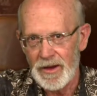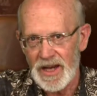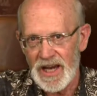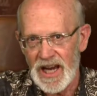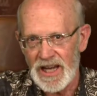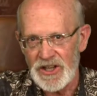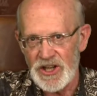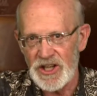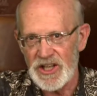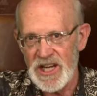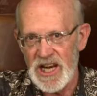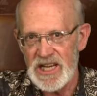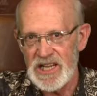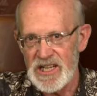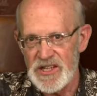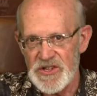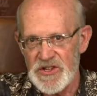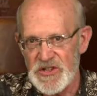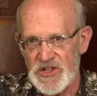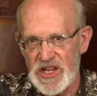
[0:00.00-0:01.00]
And you need
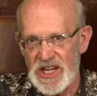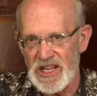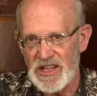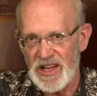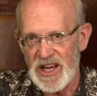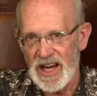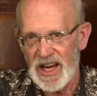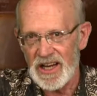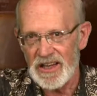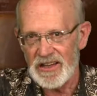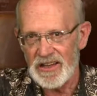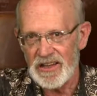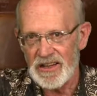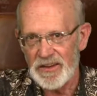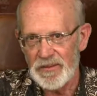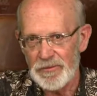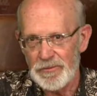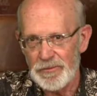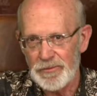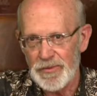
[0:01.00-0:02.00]
to see that.
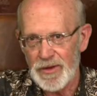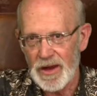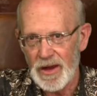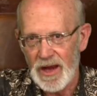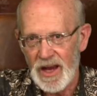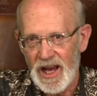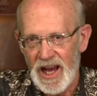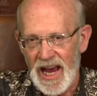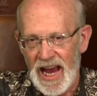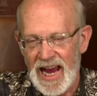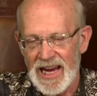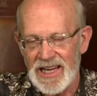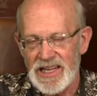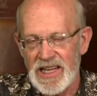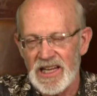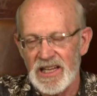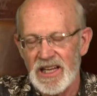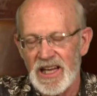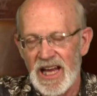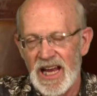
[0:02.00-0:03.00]
And
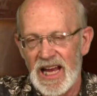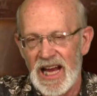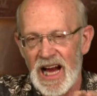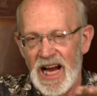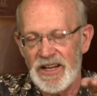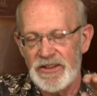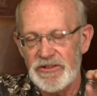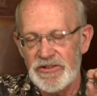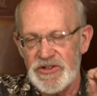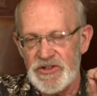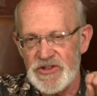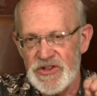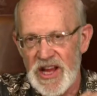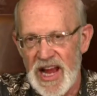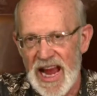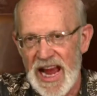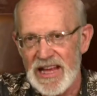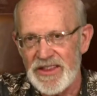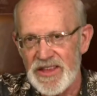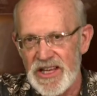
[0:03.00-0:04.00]
to
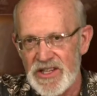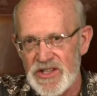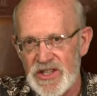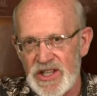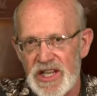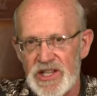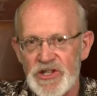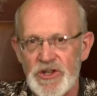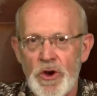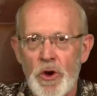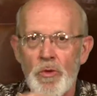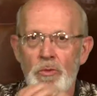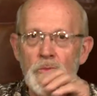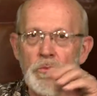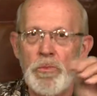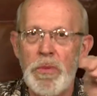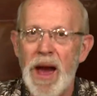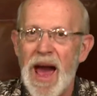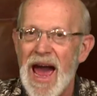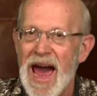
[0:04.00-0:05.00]
understand this, let's go
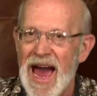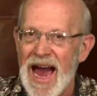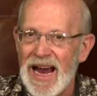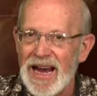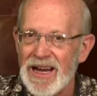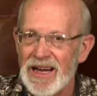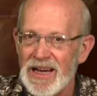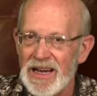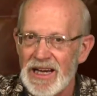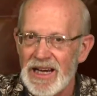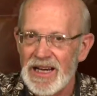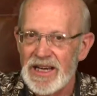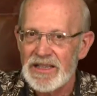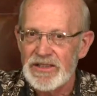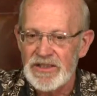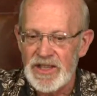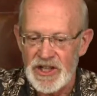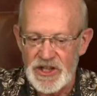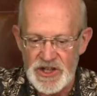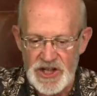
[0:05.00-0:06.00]
back
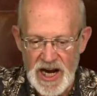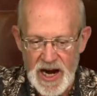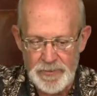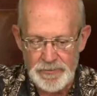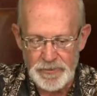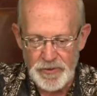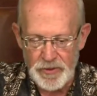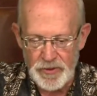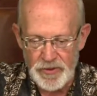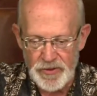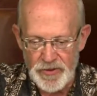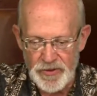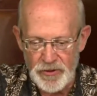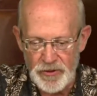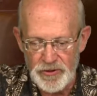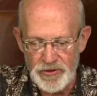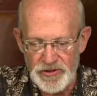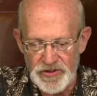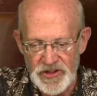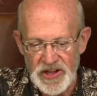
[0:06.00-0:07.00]
to chapter
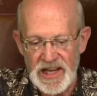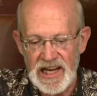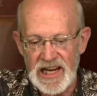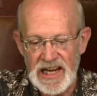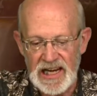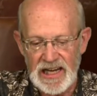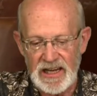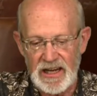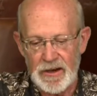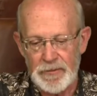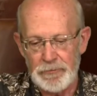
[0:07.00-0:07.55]
13.